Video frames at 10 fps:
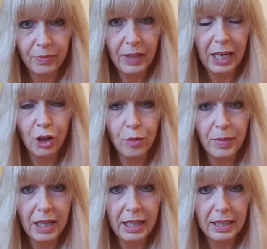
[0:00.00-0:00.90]
in your
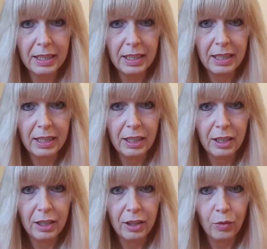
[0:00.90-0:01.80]
mind.
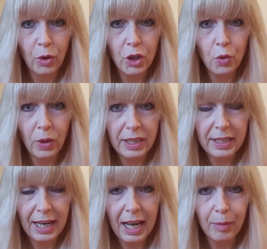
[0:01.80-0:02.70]
What you want
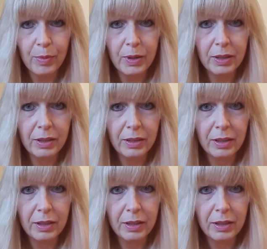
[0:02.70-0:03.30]
to happen.